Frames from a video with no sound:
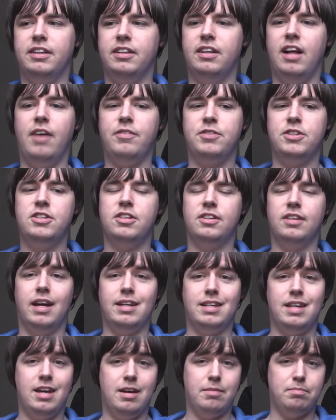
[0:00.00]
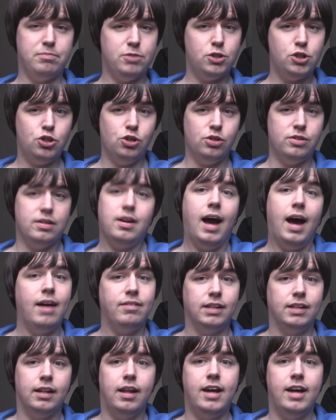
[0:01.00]
officer like him shouldn't
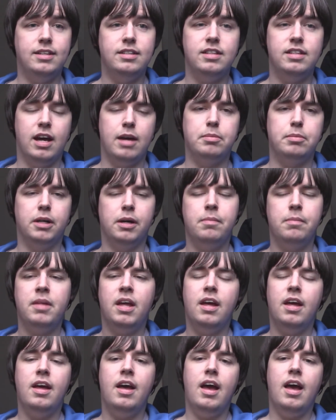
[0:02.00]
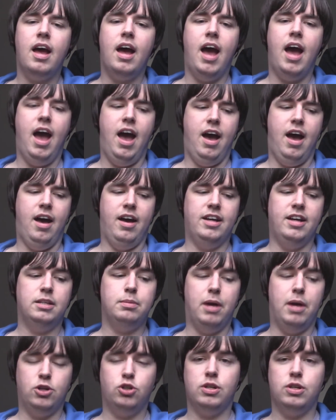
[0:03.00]
have a lightsaber, uh,
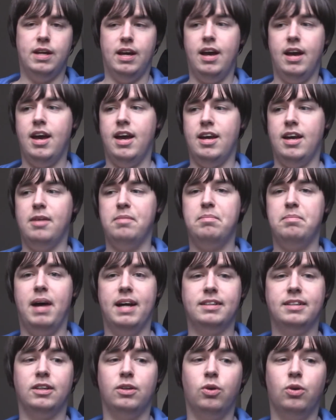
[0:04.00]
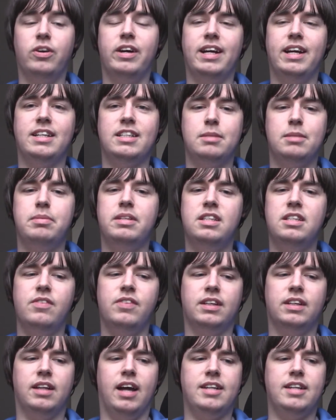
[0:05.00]
especially a
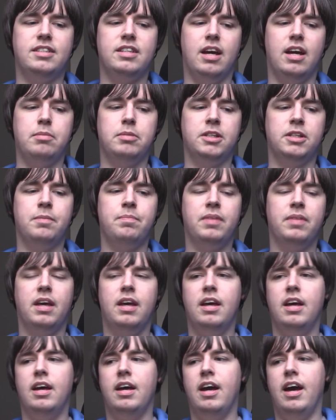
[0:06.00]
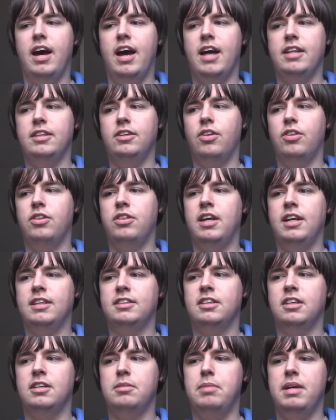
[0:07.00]
Mandalorian-specific lightsaber. Uh, the other thing
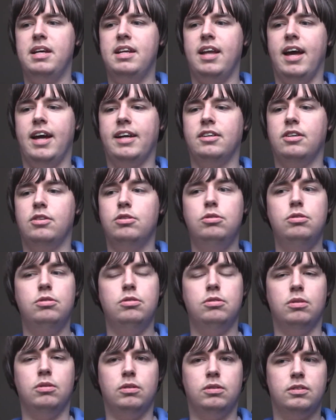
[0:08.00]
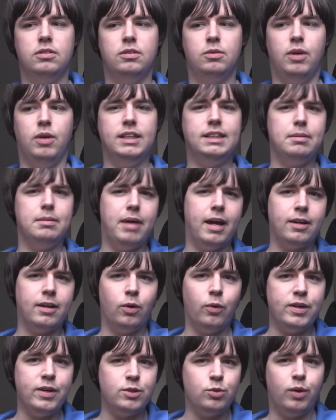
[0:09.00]
is going to be, like, ooh, what's the
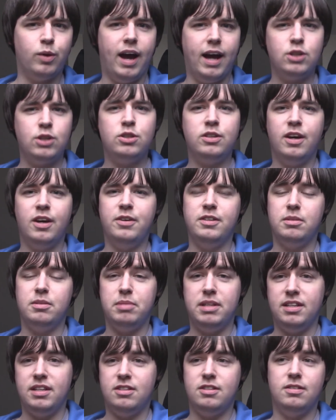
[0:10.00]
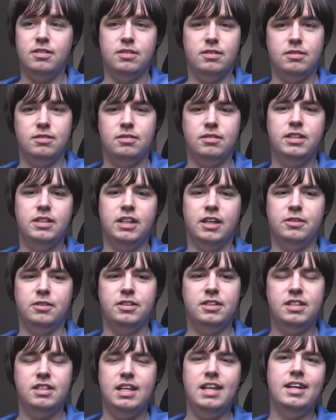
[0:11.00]
Mandalorian's reaction going to be to, you know,
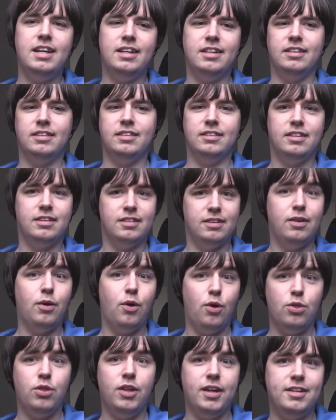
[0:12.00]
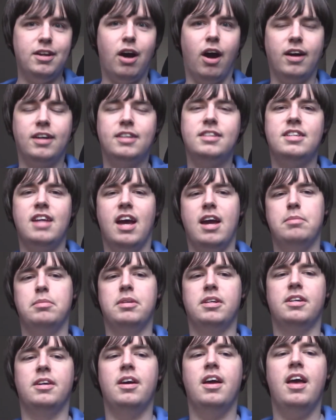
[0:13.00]
seeing the
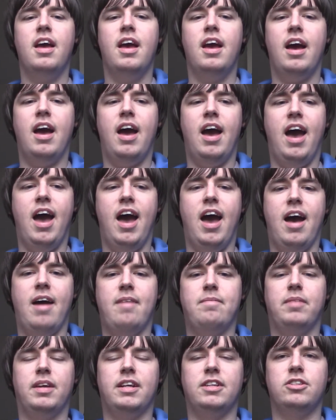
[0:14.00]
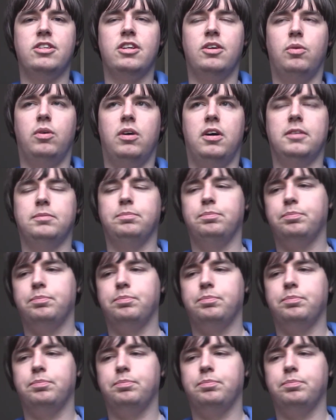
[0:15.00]
Darksaber, um, and so on.